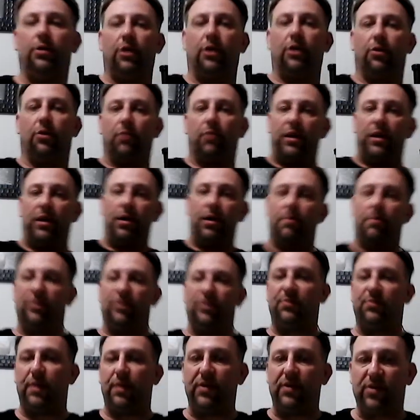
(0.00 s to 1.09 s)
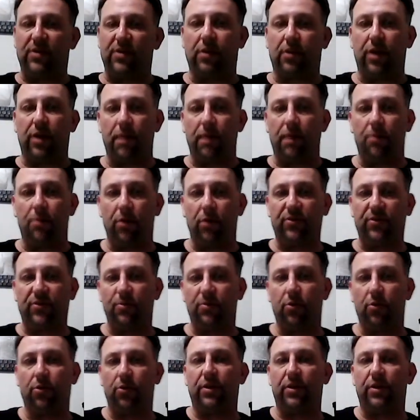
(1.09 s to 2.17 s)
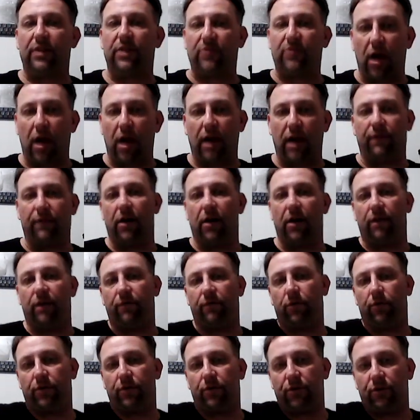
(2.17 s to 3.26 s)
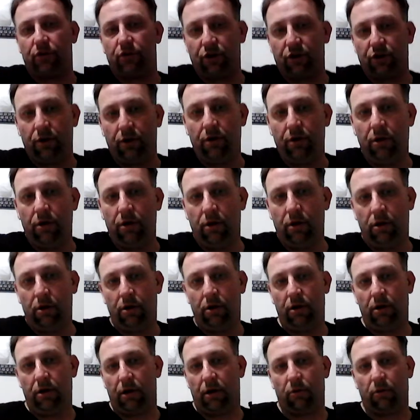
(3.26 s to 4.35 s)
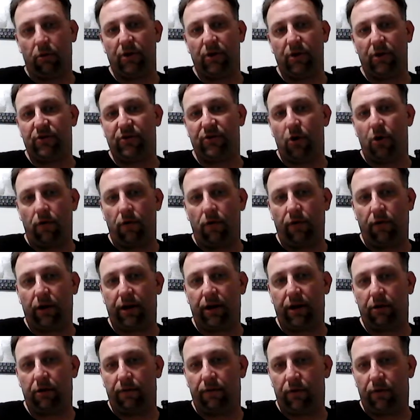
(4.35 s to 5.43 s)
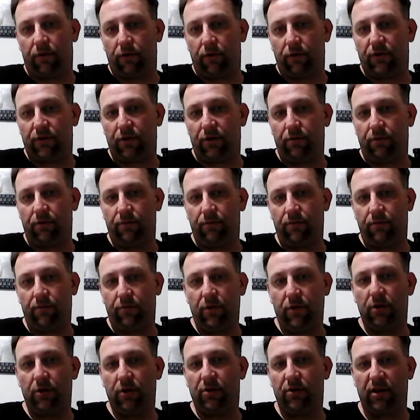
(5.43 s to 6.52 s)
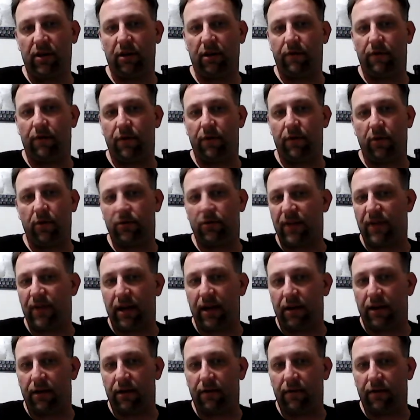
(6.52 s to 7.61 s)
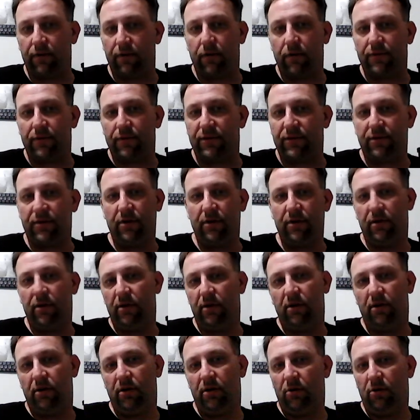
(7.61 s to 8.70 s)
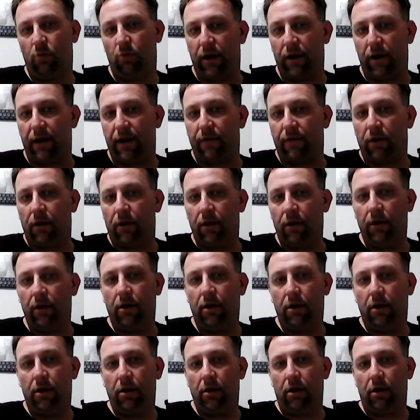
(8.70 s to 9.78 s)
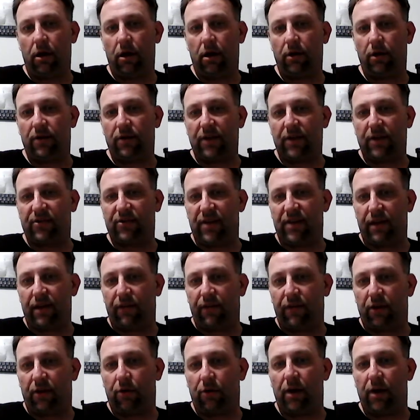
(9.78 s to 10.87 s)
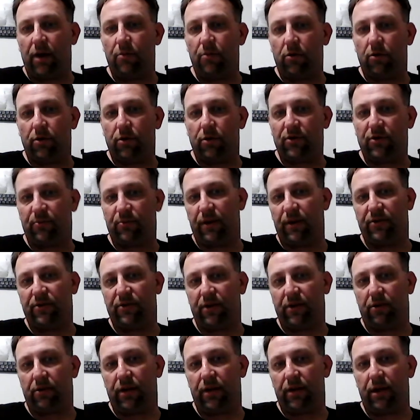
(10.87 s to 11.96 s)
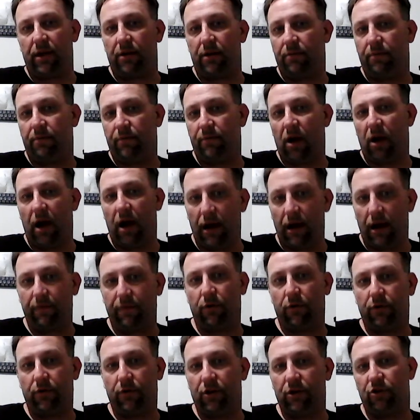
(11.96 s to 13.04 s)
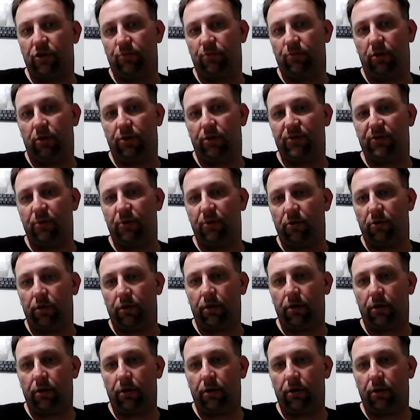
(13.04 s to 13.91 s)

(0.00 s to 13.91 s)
You can read up. It's basically a pulse motor that's high voltage. It runs over a kilovolt, 10 kilovolts, whatever. That's the EV Gray motor. It's basically a high voltage pulse motor.